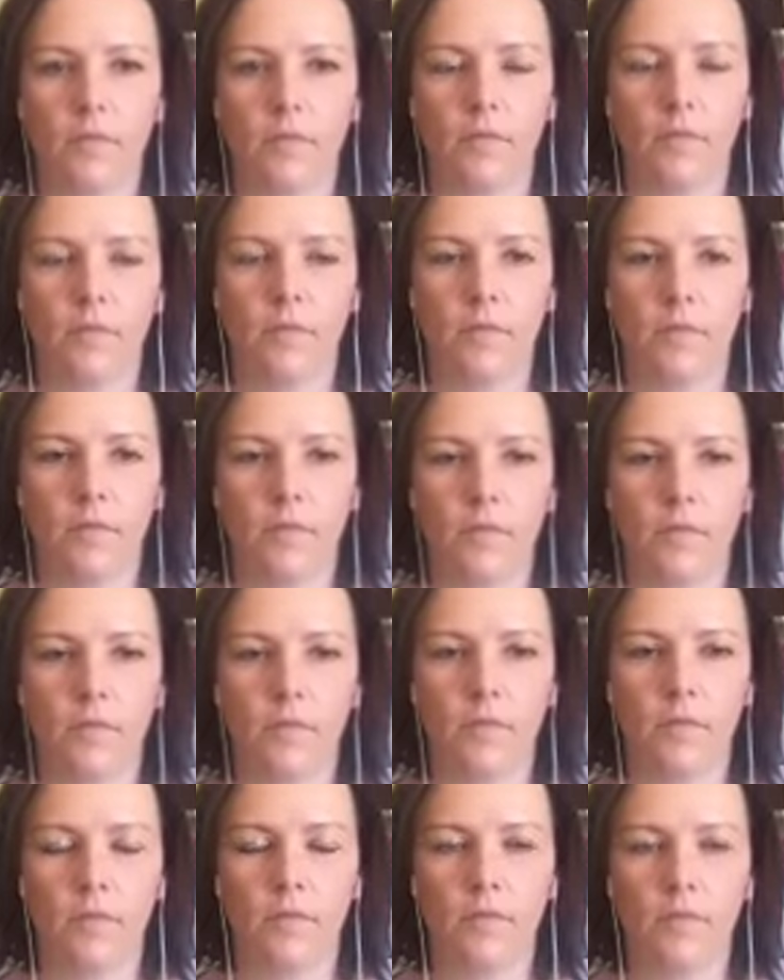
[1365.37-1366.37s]

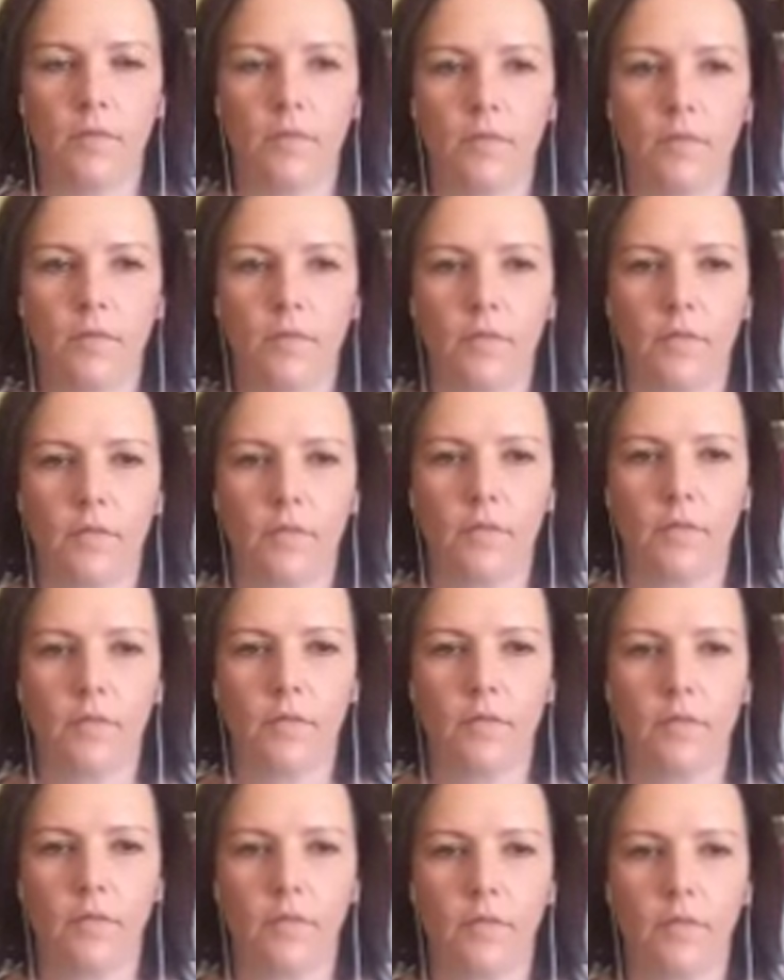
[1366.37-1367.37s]

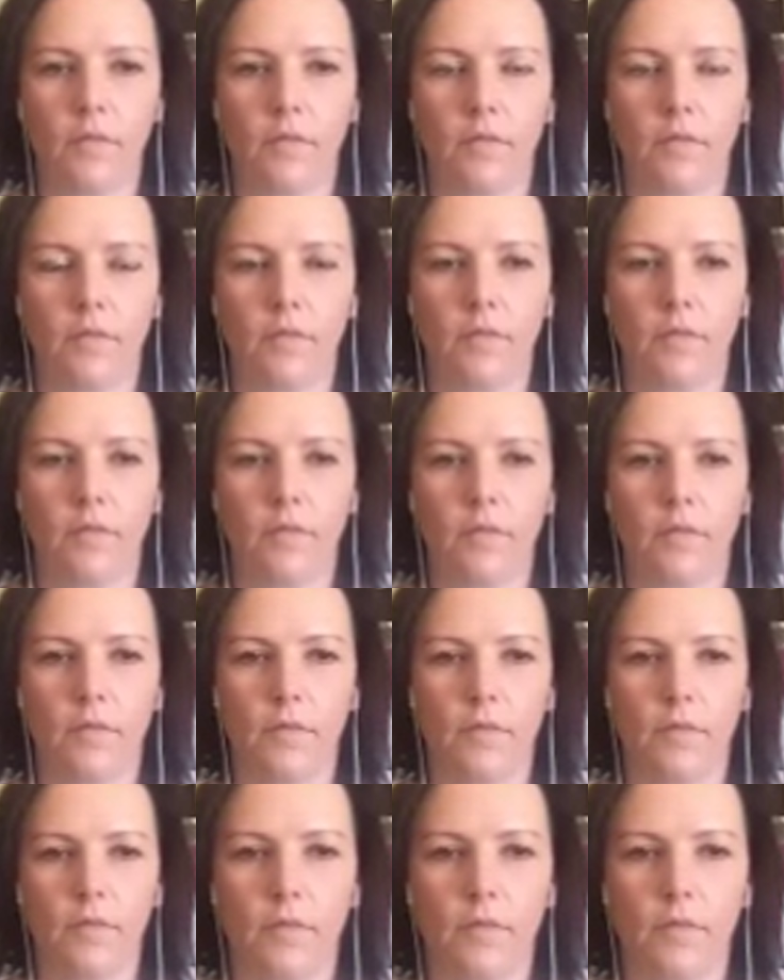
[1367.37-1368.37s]

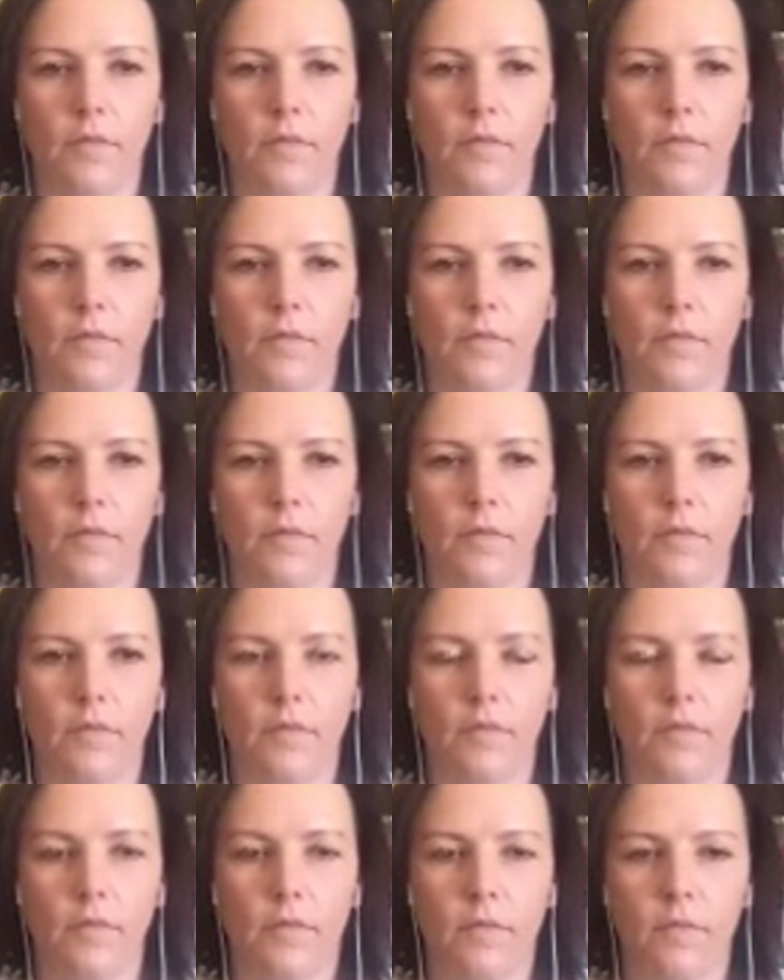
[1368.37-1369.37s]

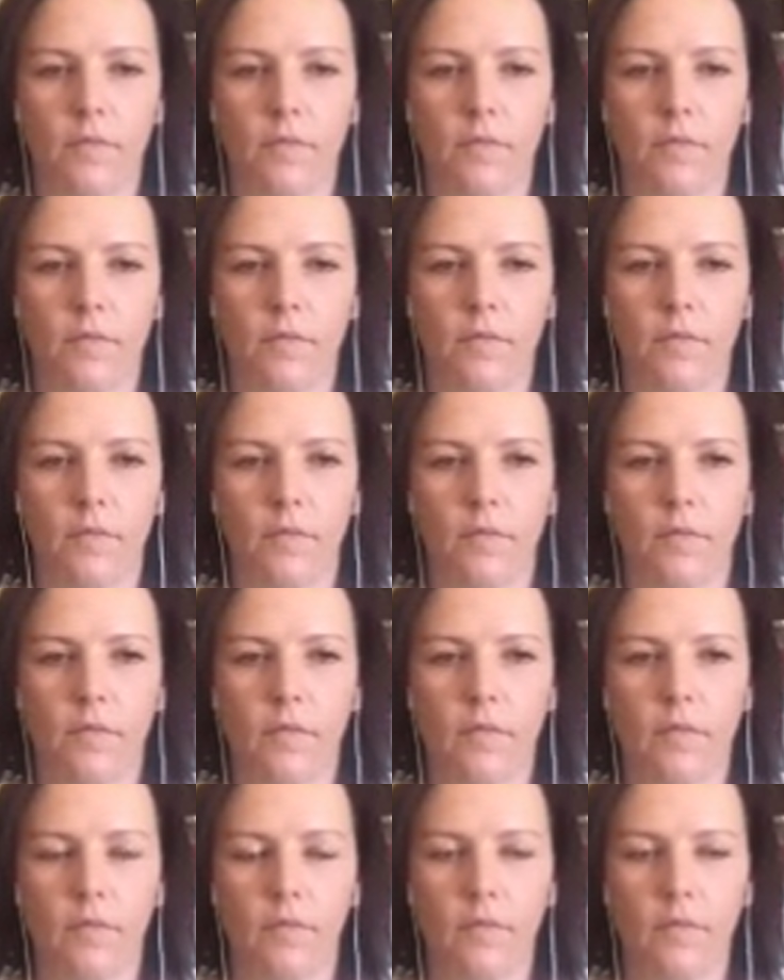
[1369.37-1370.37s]

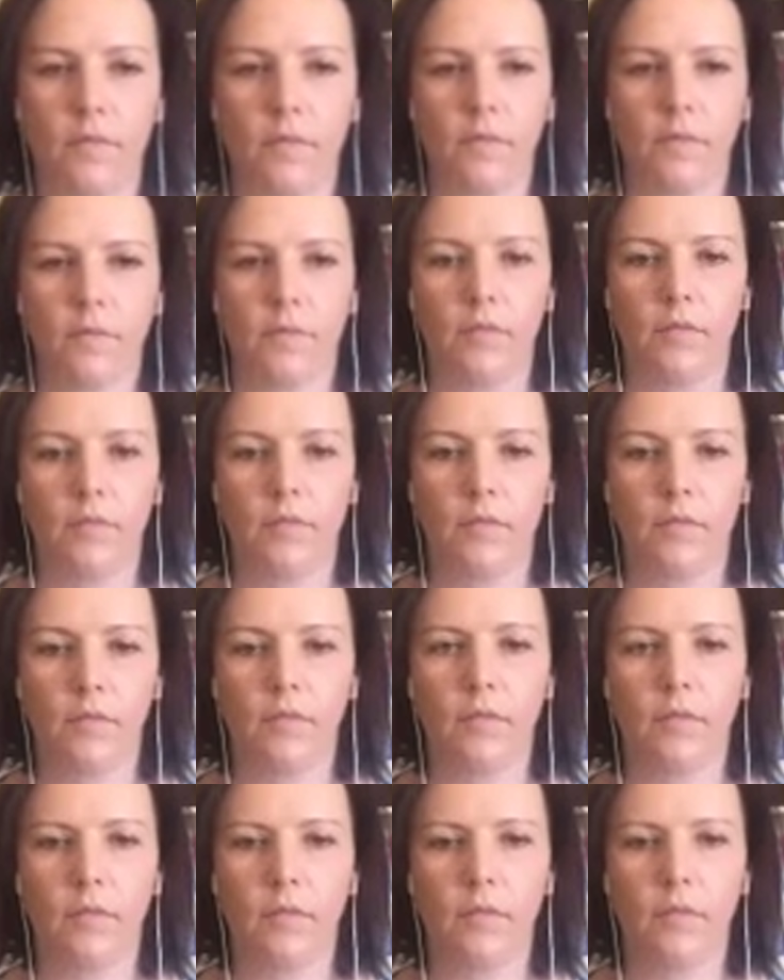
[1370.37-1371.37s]

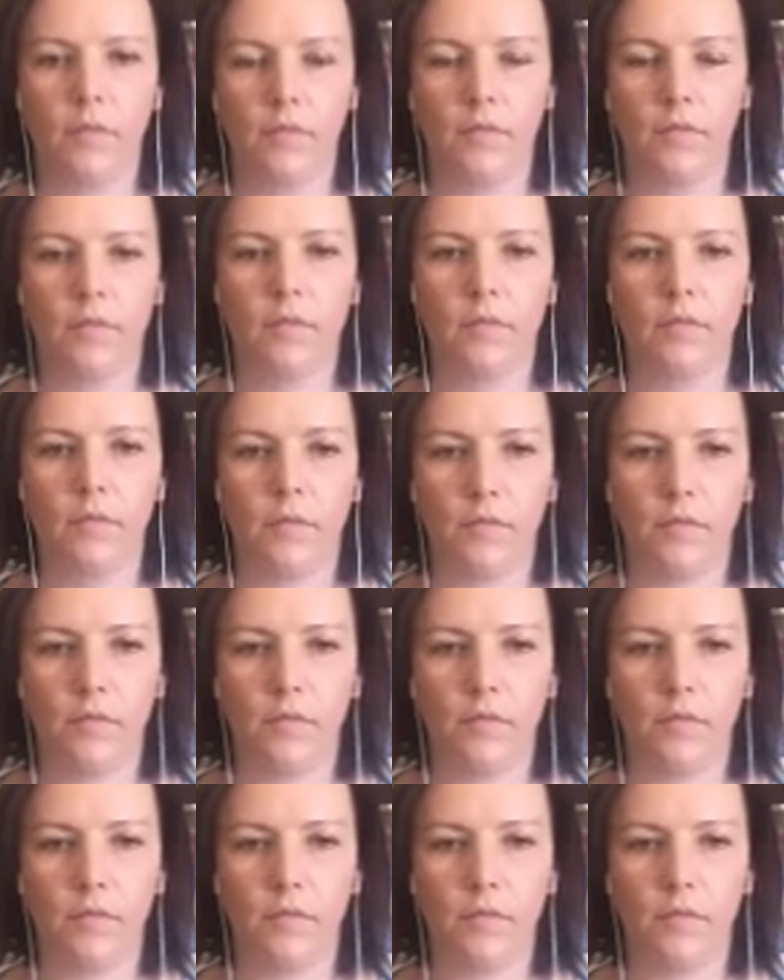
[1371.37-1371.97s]
No words are spoken by the person on screen.